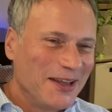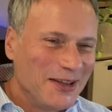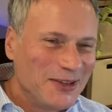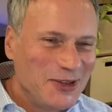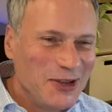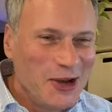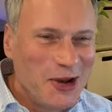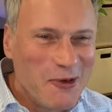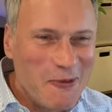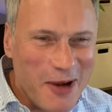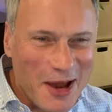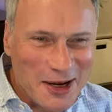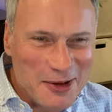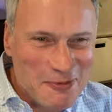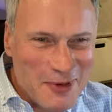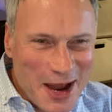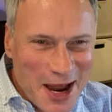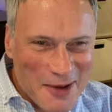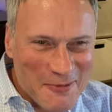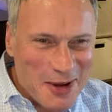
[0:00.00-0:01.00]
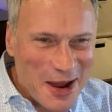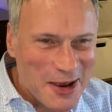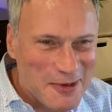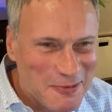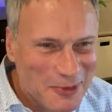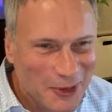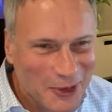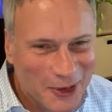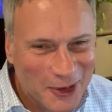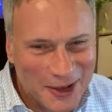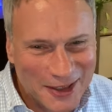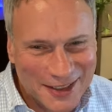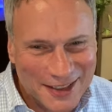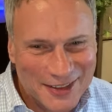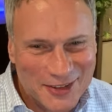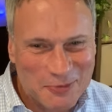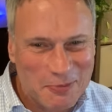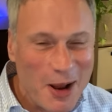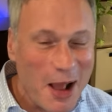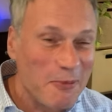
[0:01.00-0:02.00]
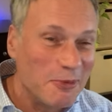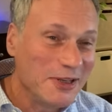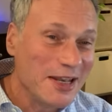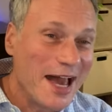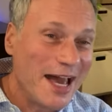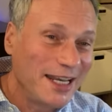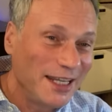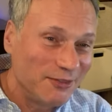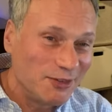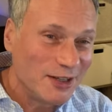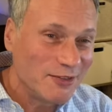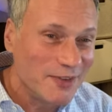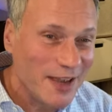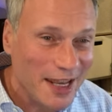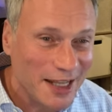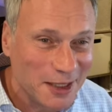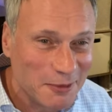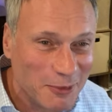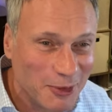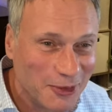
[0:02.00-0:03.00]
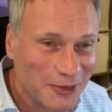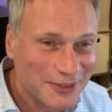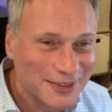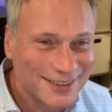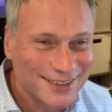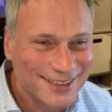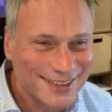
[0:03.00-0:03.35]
You don't want to buy my book. It's probably not even available.